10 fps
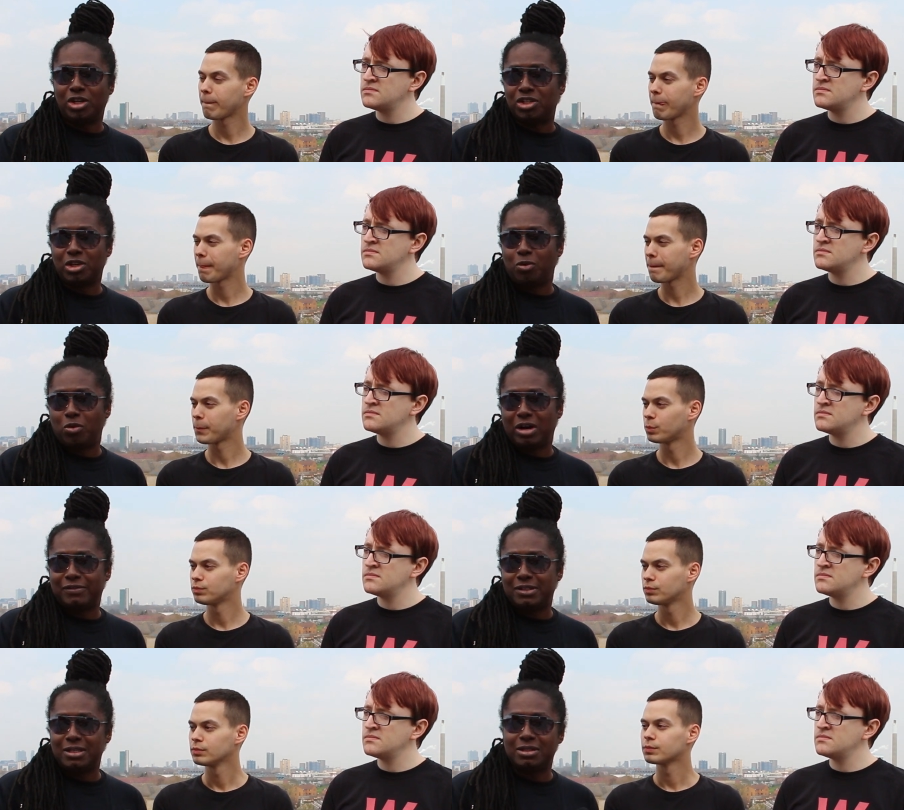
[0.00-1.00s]
Speaker 1: judging on what
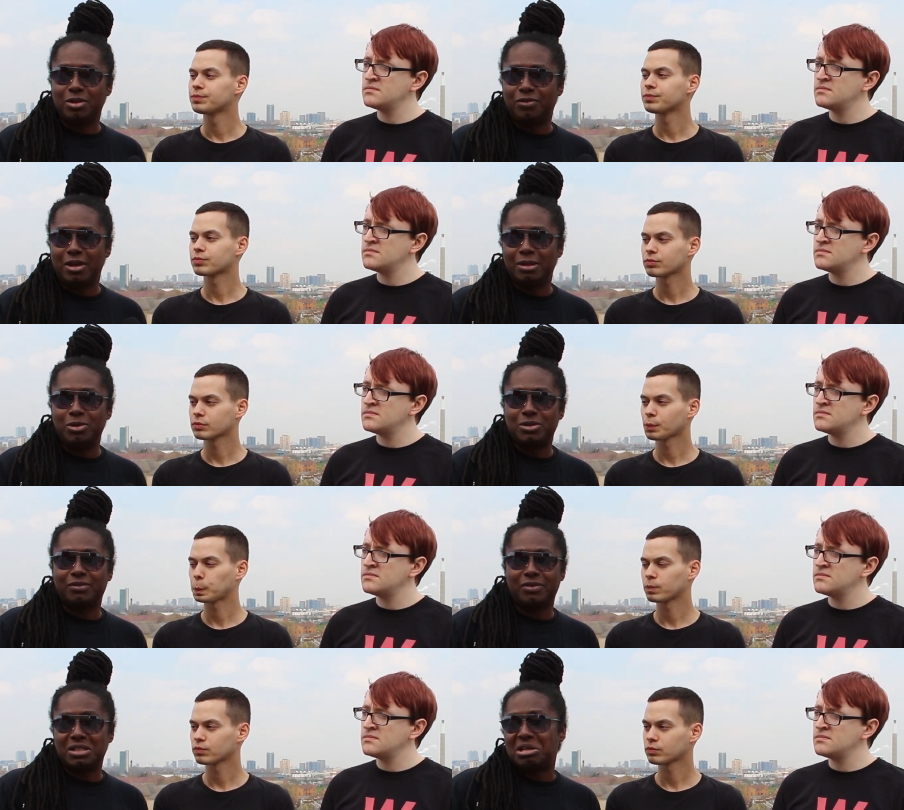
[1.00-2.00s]
I've seen so far, and the
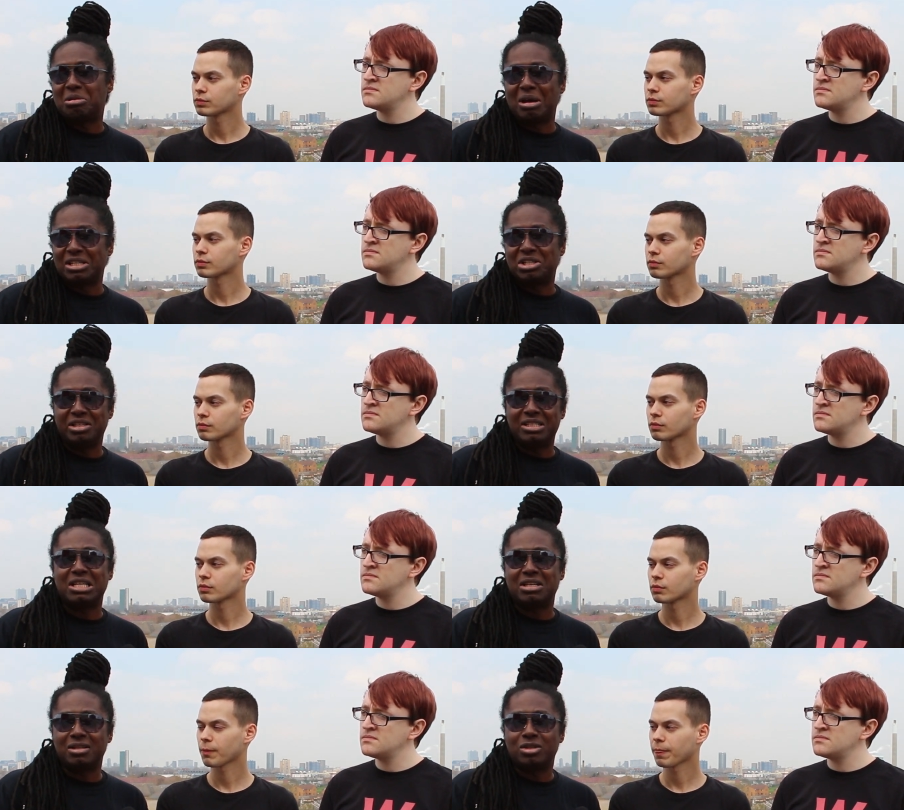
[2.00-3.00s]
music video actually
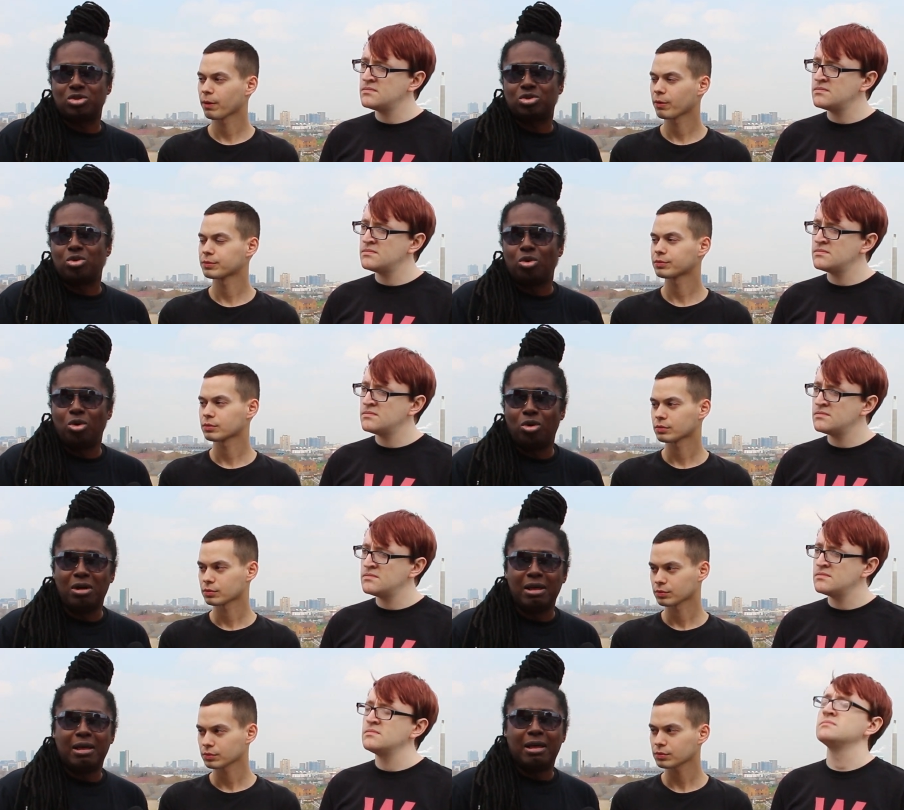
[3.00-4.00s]
did
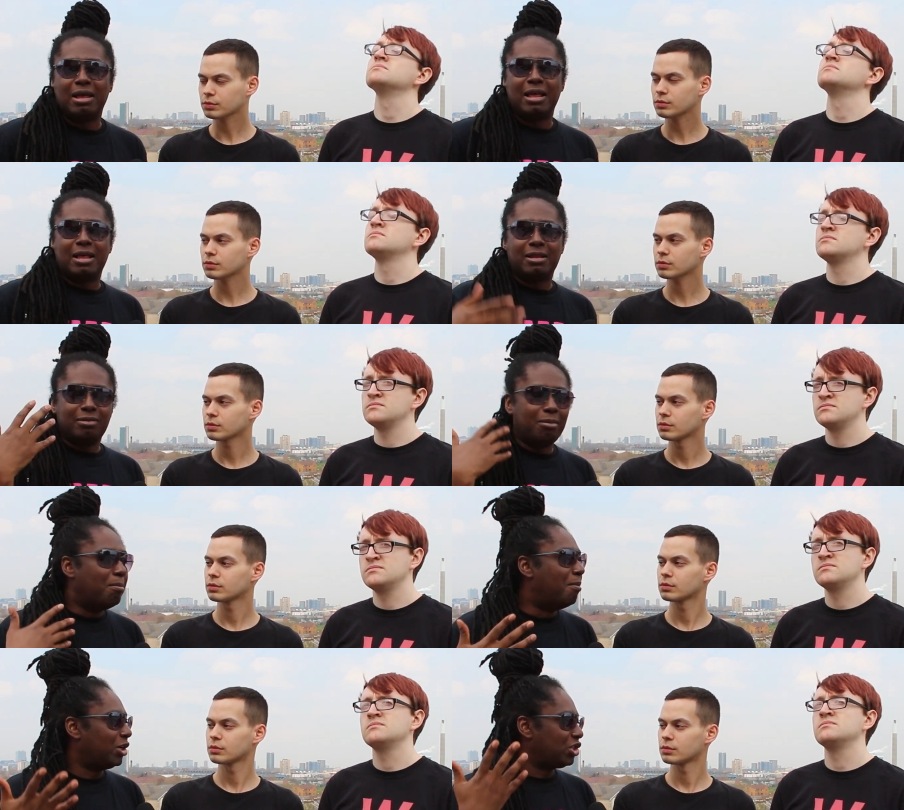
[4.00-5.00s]
underscore
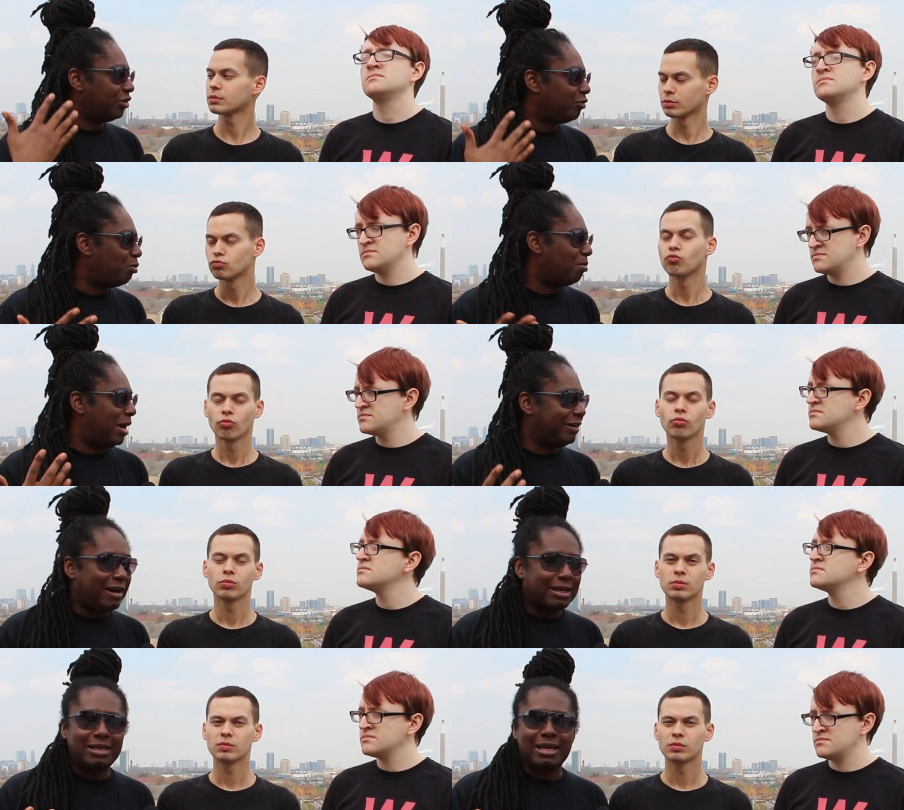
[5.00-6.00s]
much of my
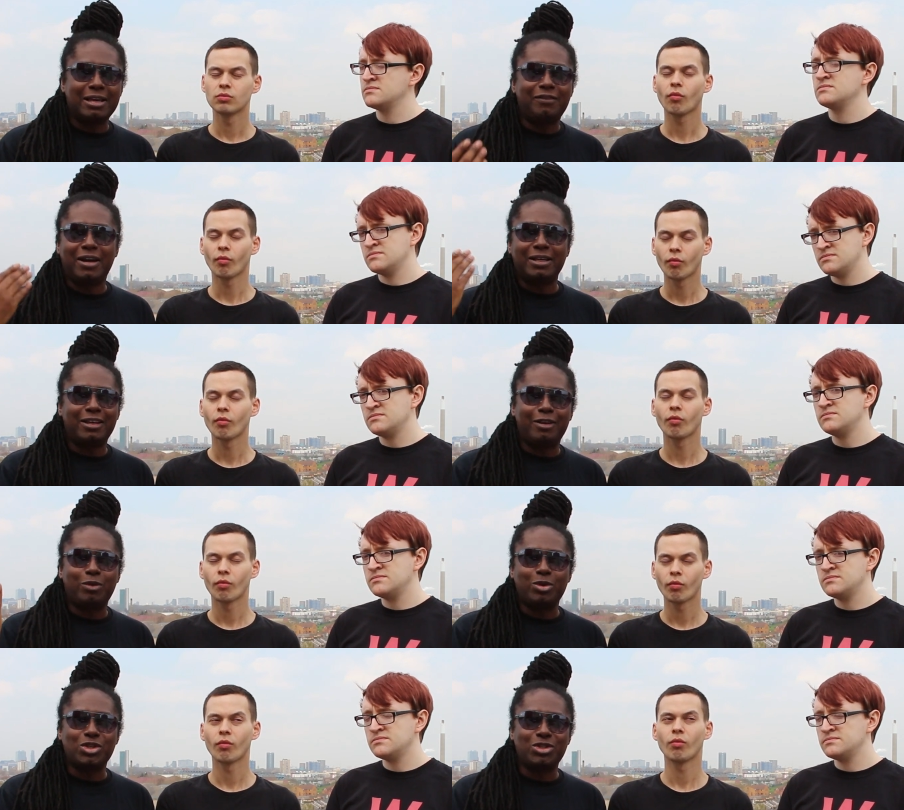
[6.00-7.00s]
ranking. If I
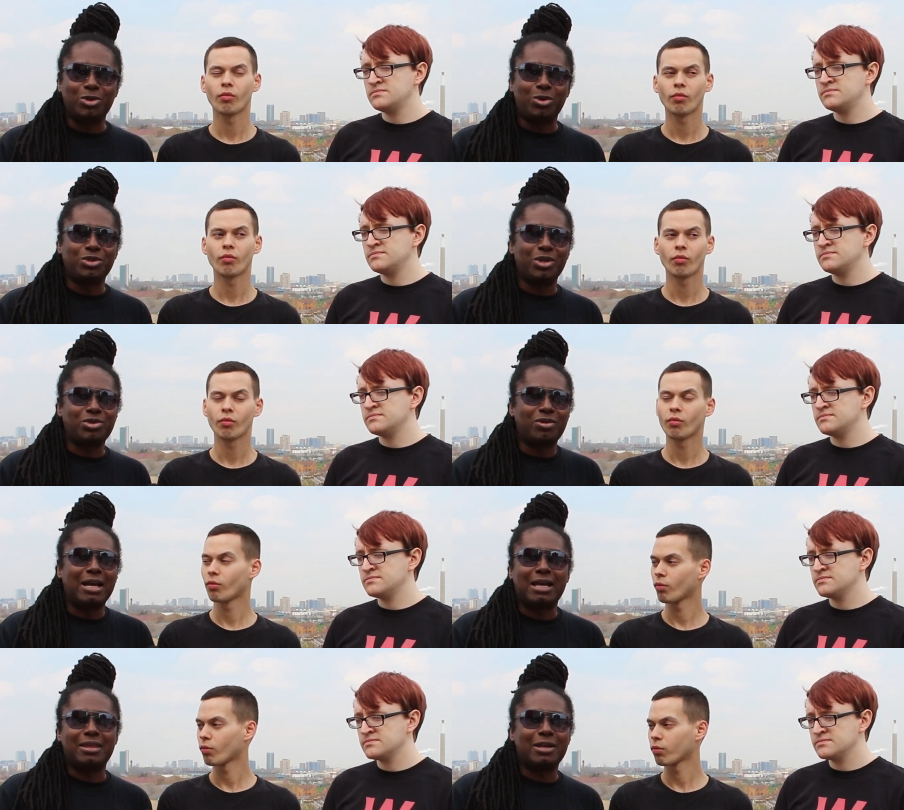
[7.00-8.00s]
if it was just an audio
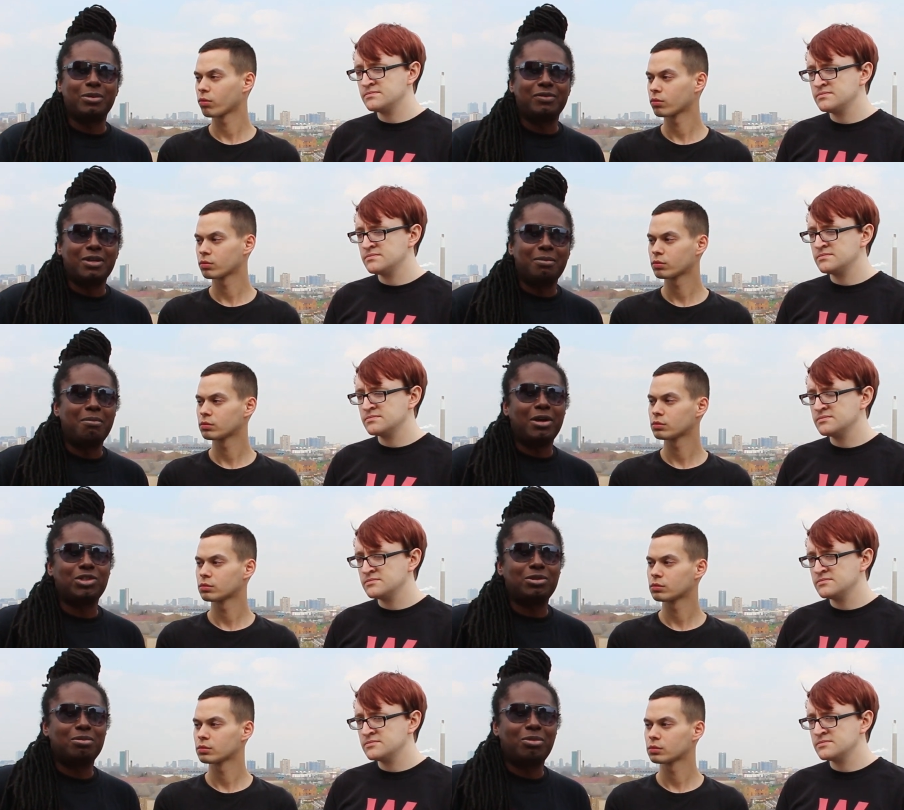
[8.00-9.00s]
track, I think it would have done much